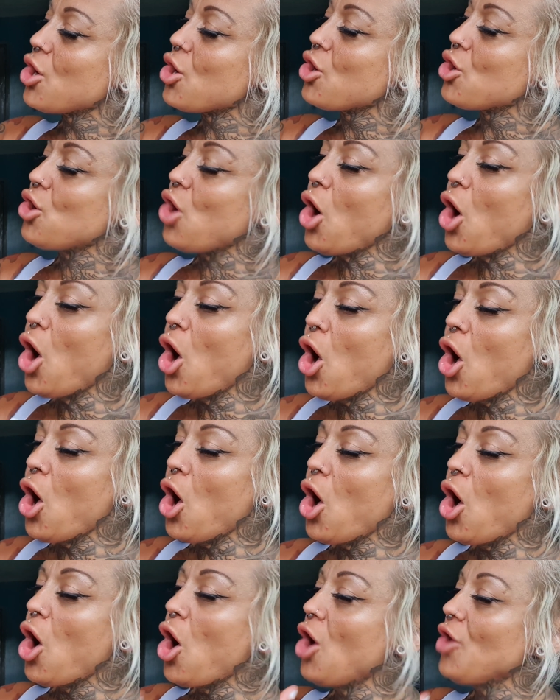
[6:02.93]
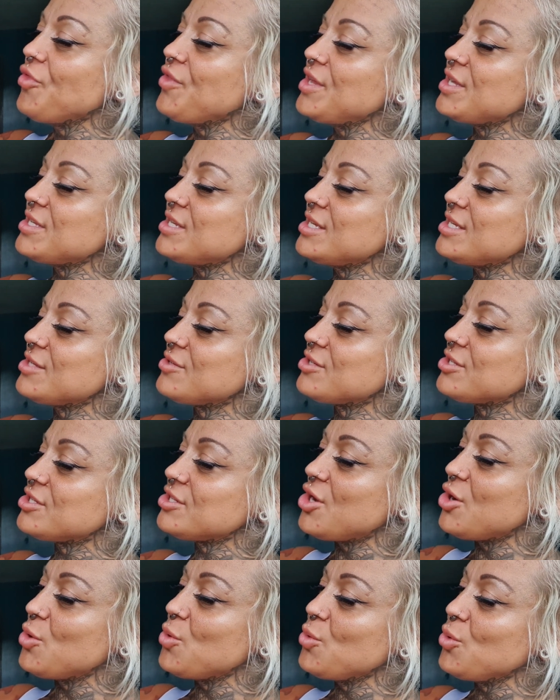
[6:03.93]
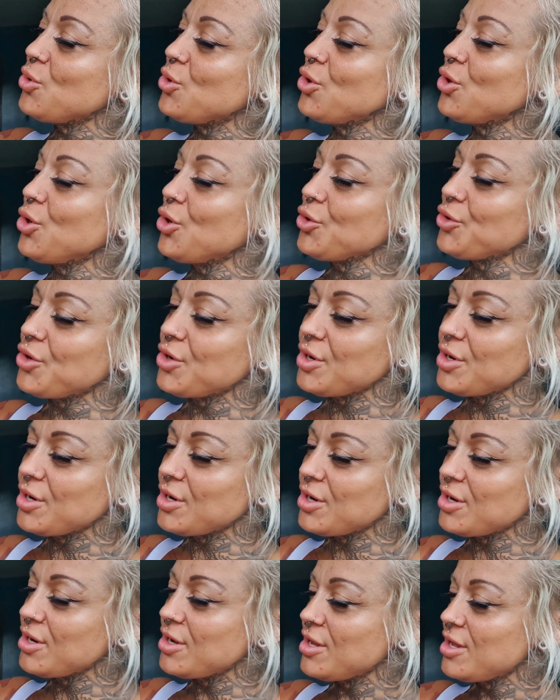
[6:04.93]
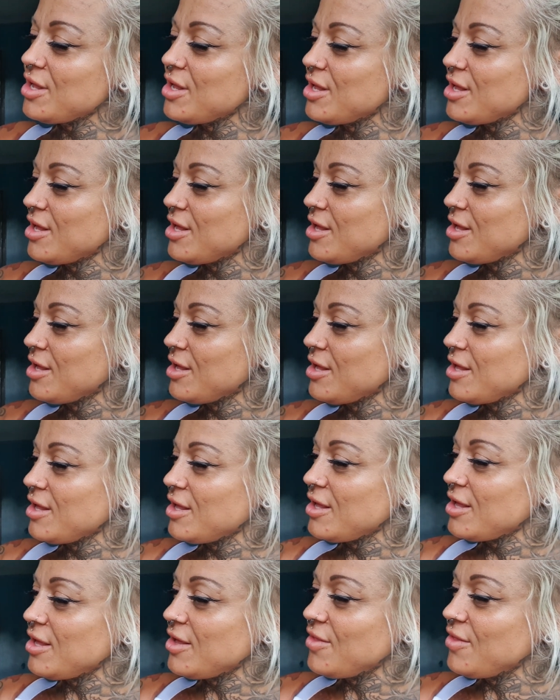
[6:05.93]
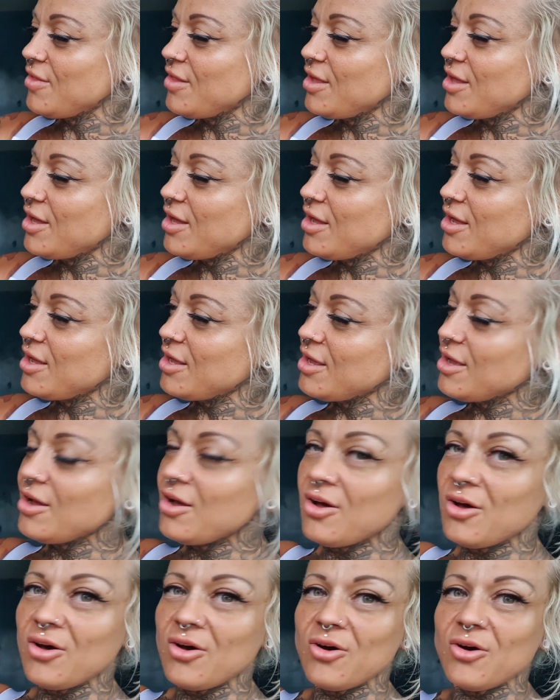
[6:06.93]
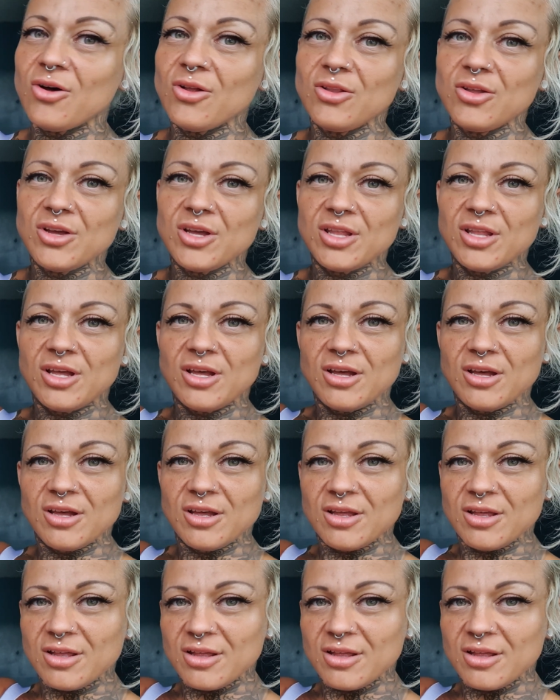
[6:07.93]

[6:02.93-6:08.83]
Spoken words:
god, this is so good. And there. Oh, look at that.